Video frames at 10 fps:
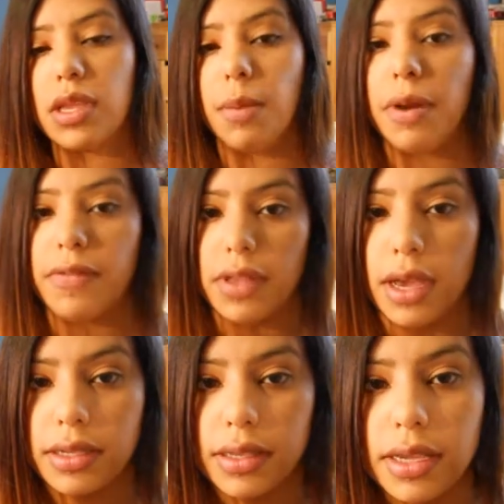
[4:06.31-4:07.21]
tap off the
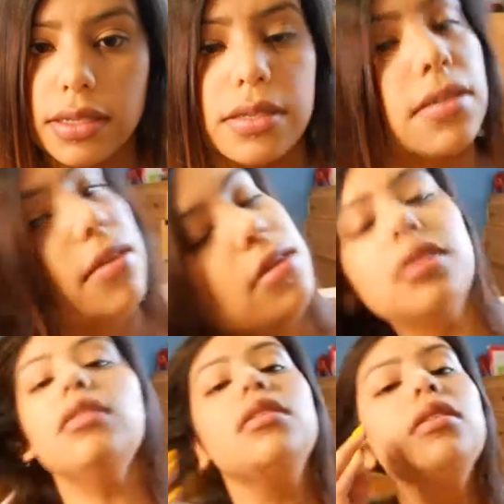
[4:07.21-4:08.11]
excess,
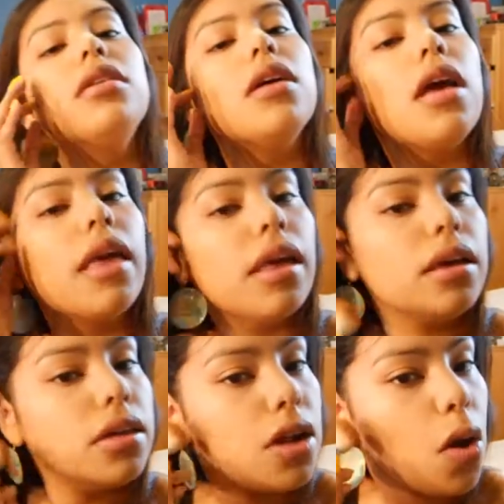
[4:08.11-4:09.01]

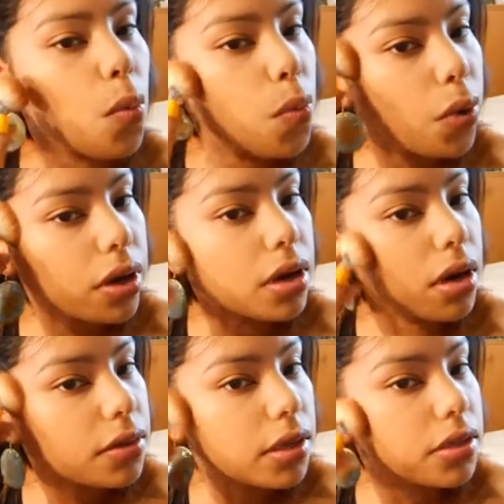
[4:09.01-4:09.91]
and work it
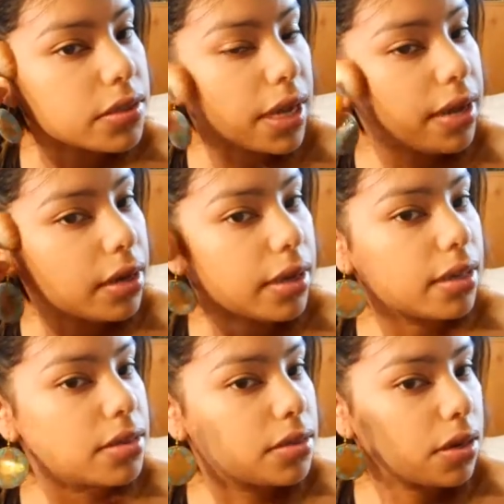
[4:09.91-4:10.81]
on the other side.
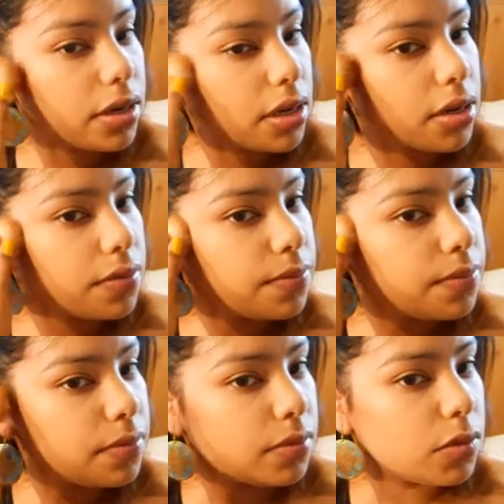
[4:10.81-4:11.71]
Again, starting
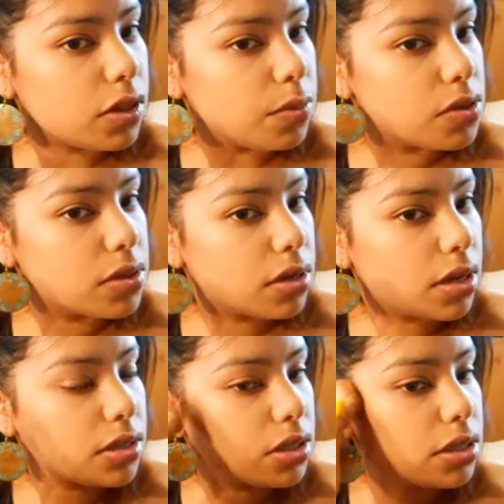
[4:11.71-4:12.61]
most of the
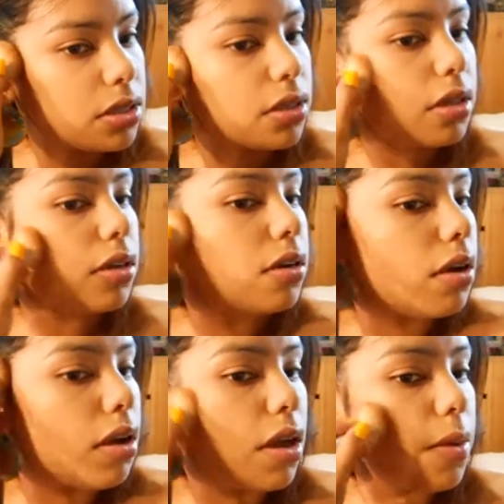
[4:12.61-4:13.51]
concentration of the color
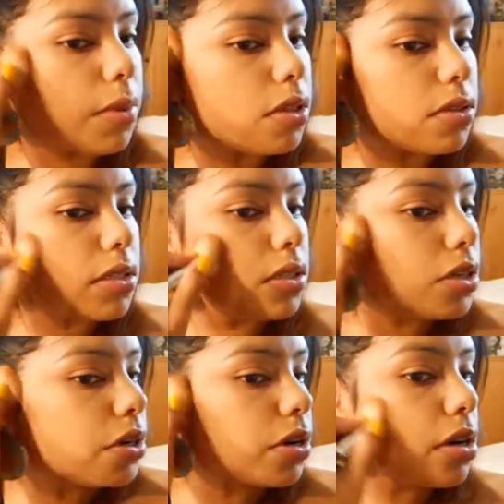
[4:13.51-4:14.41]
closest to
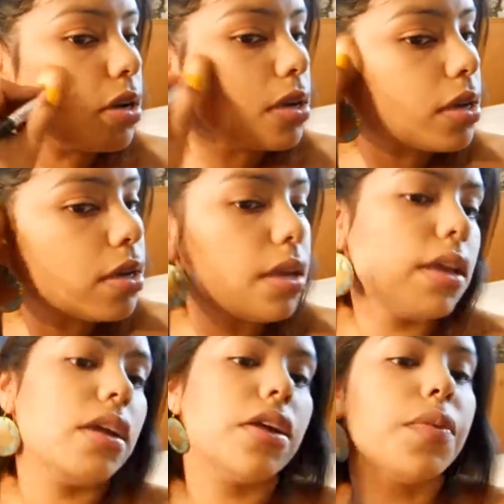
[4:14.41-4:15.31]
your
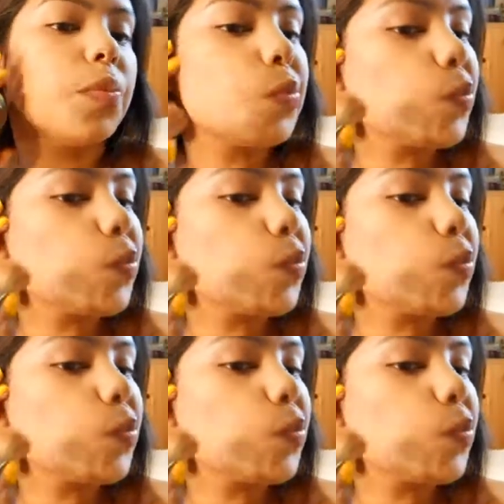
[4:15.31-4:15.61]
ear,